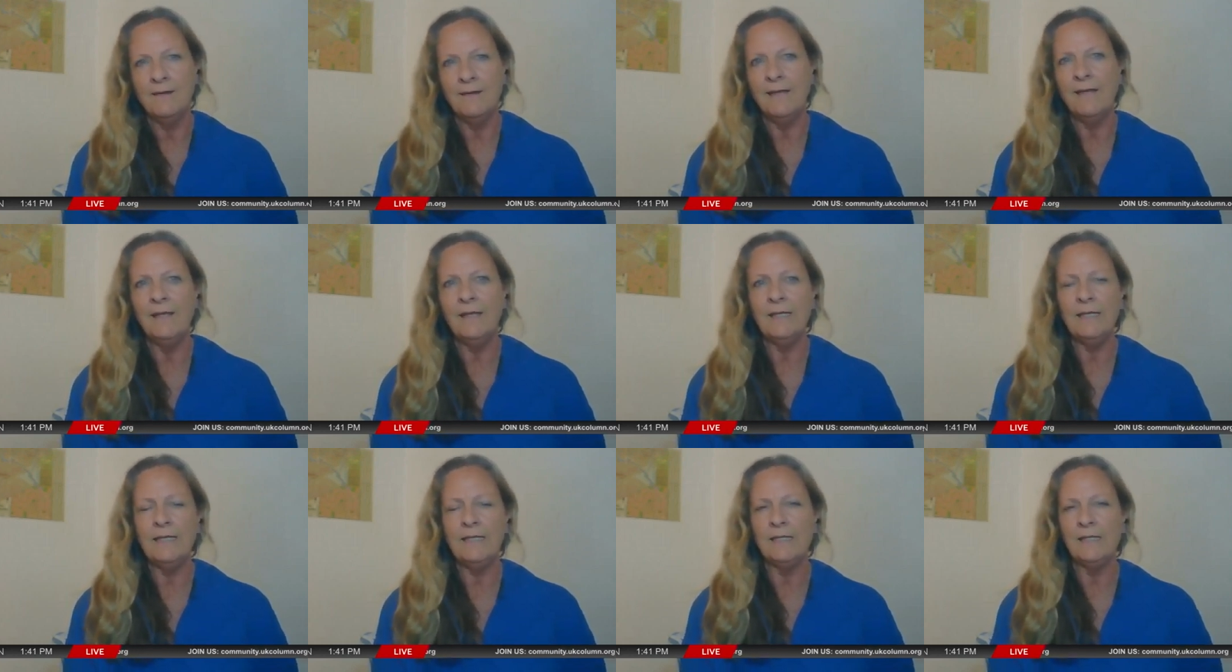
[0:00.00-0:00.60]

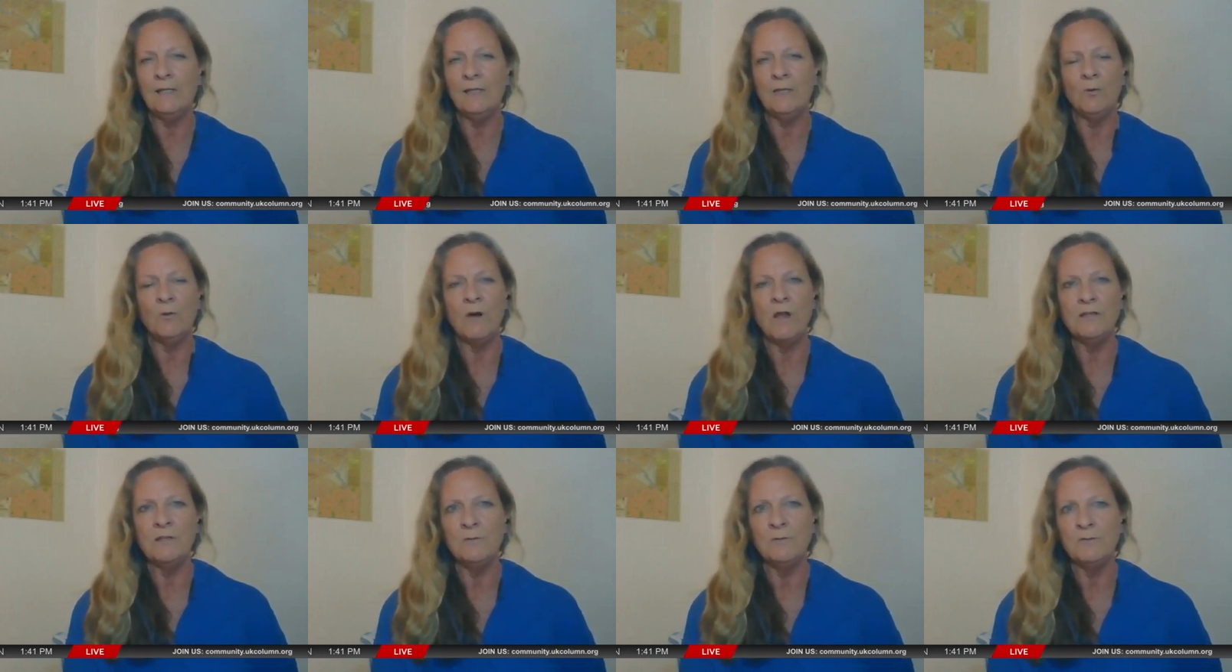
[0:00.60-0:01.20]
illegally
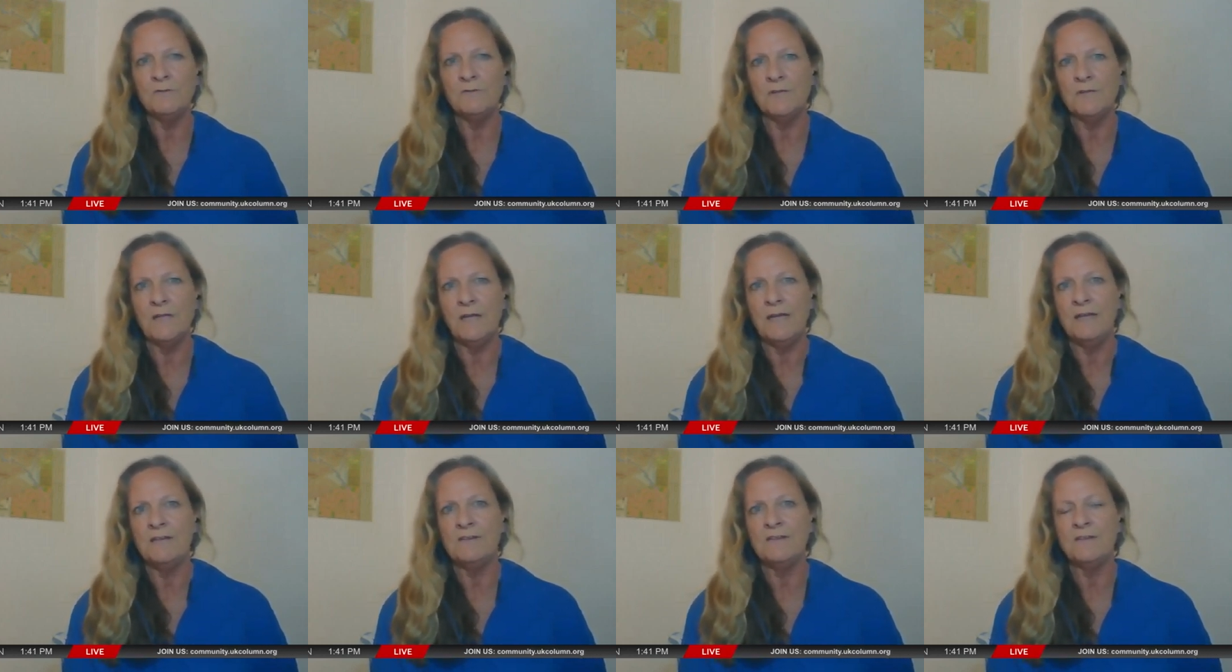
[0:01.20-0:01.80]
or
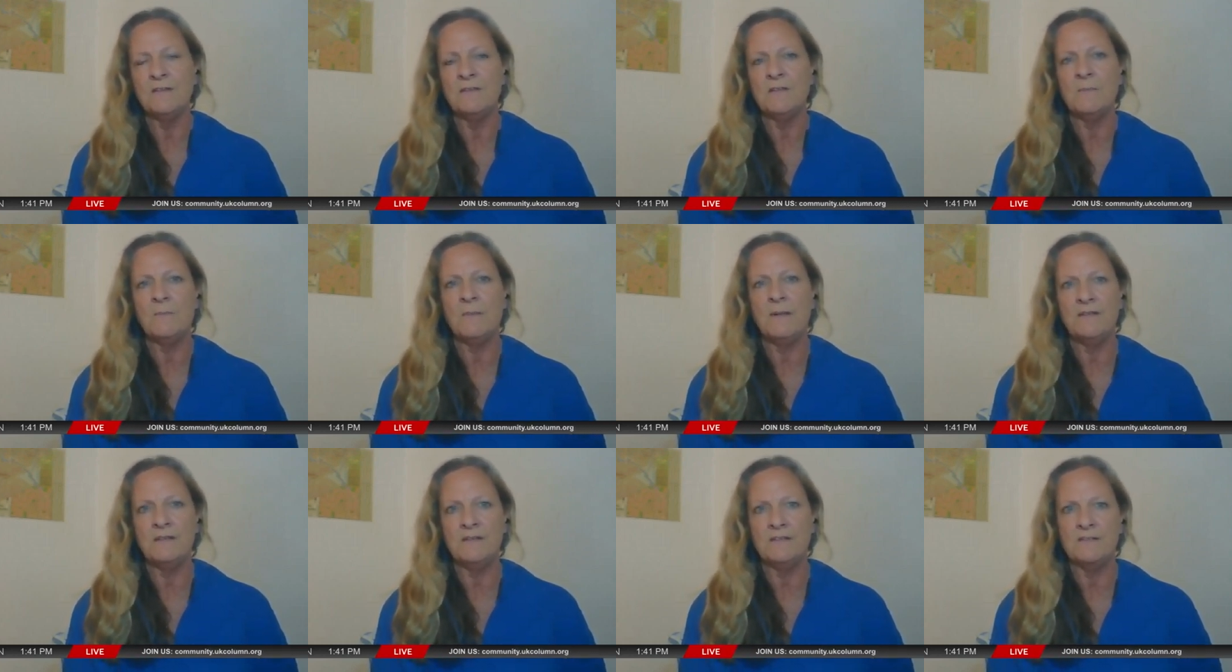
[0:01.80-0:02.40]
unlawfully its
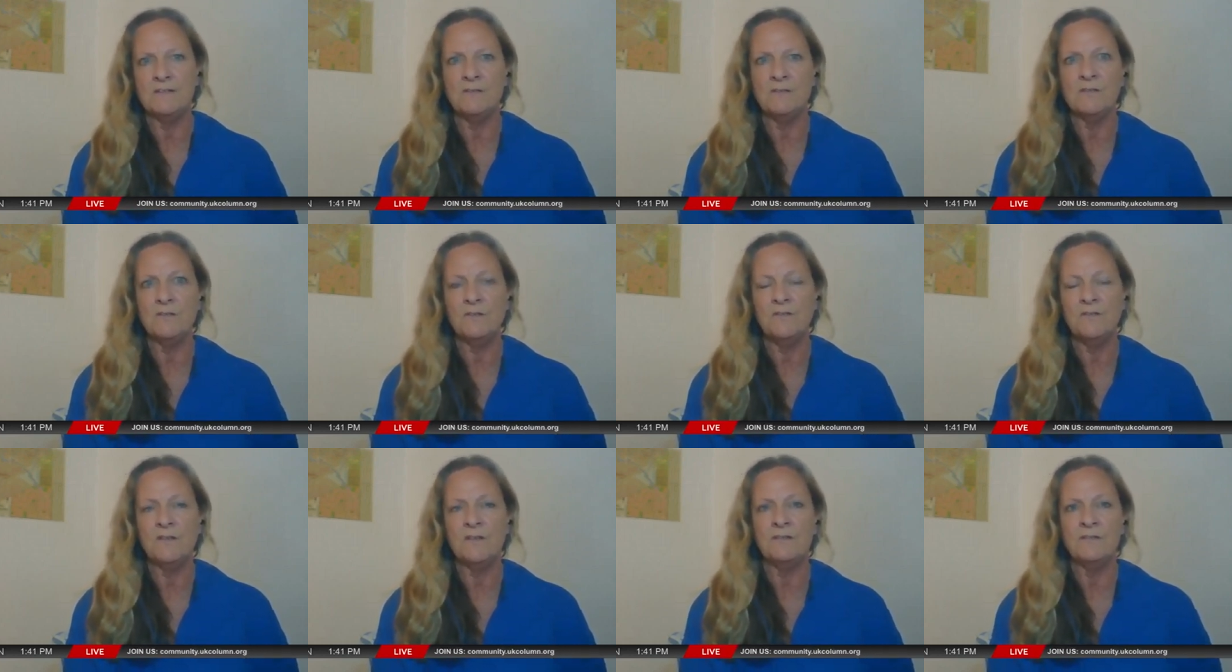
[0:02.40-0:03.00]
independence in
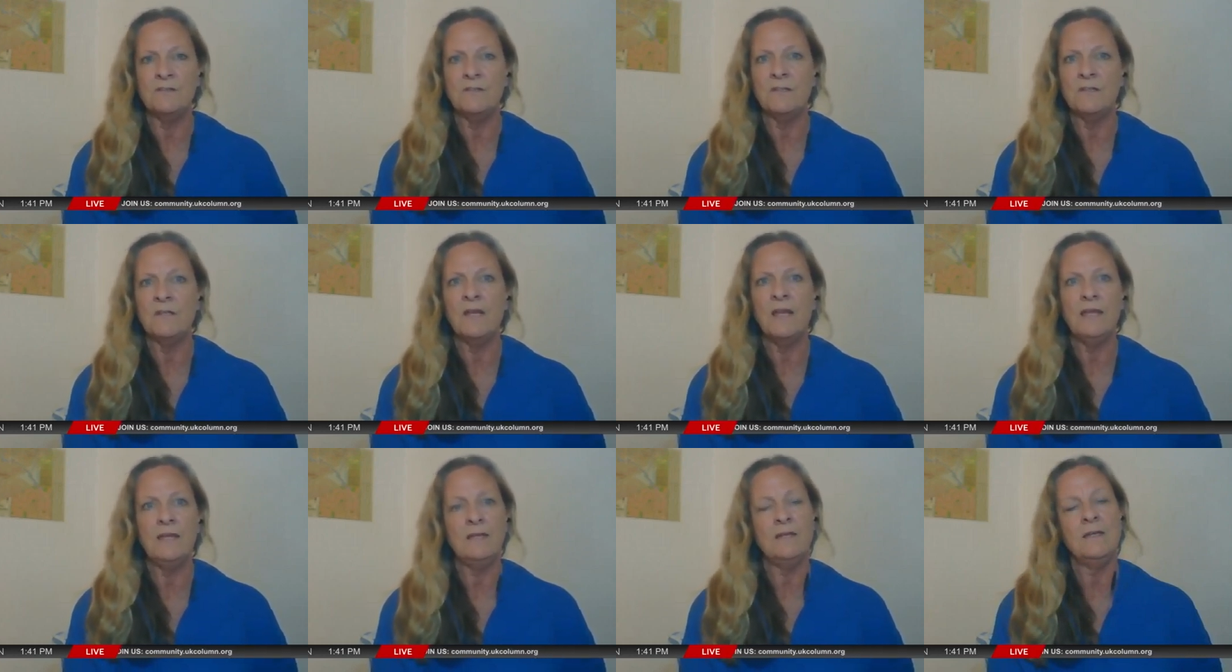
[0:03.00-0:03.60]

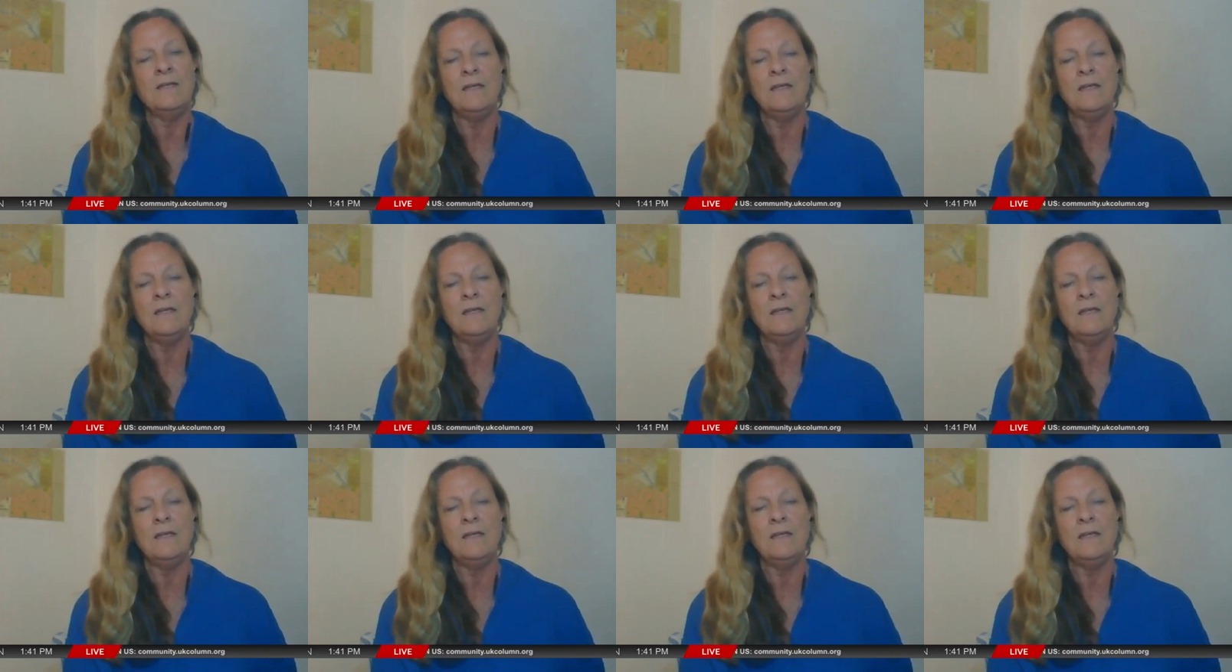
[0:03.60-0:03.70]
2008,